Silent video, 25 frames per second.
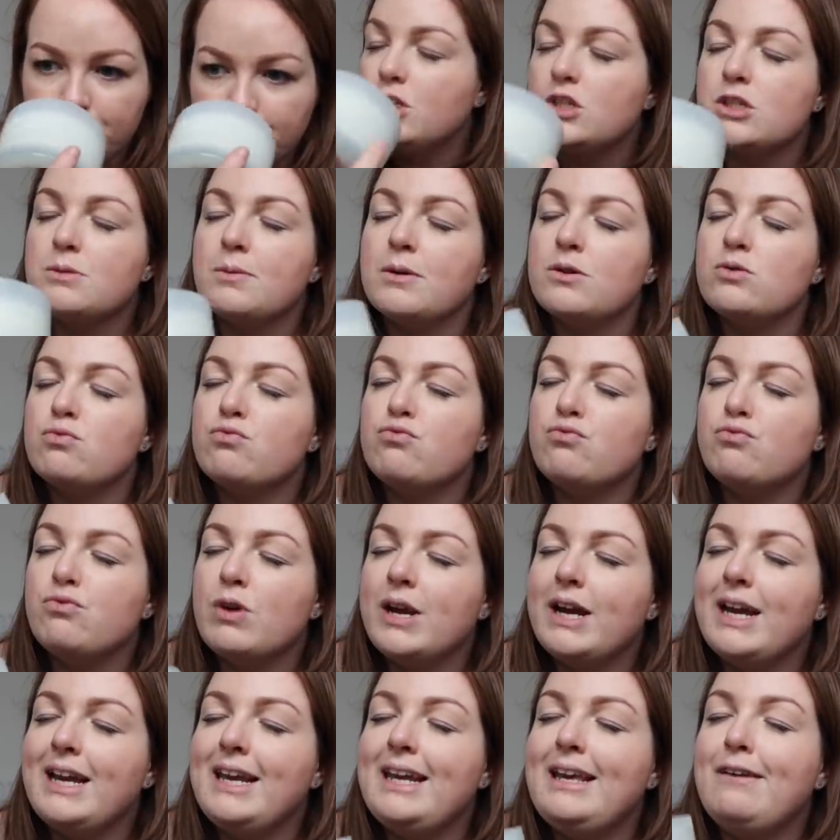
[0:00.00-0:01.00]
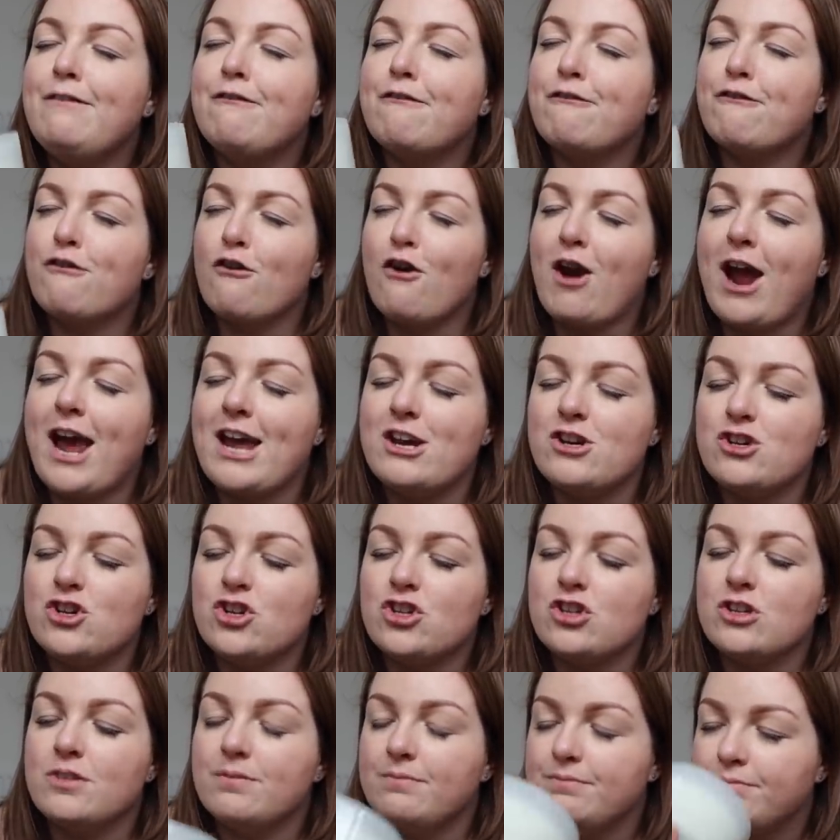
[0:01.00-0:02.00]
It just smells really
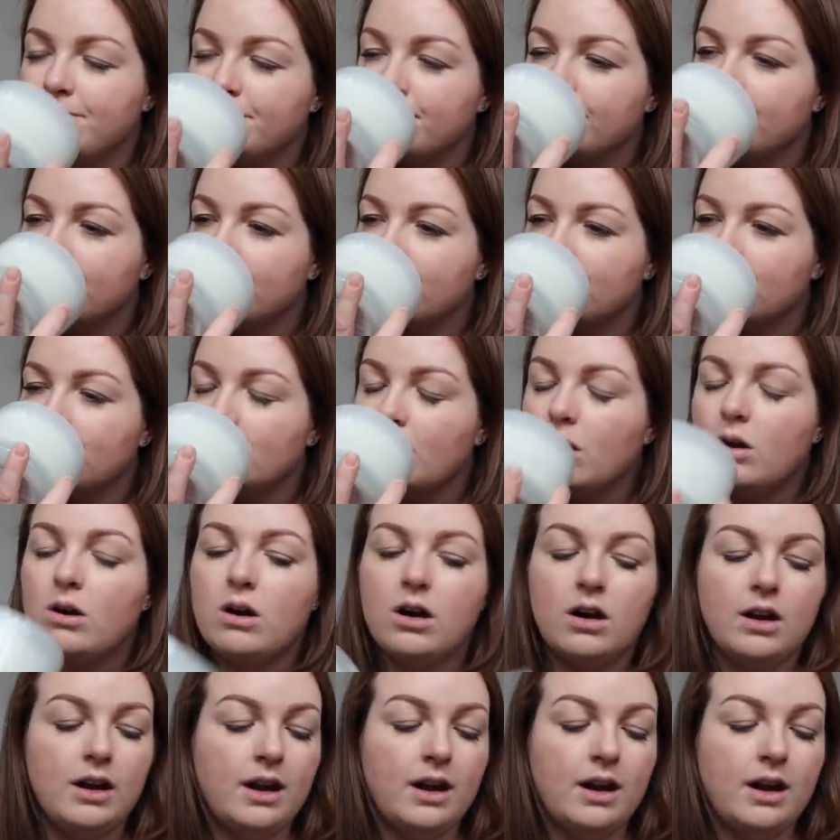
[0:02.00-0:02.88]
fresh. Oh,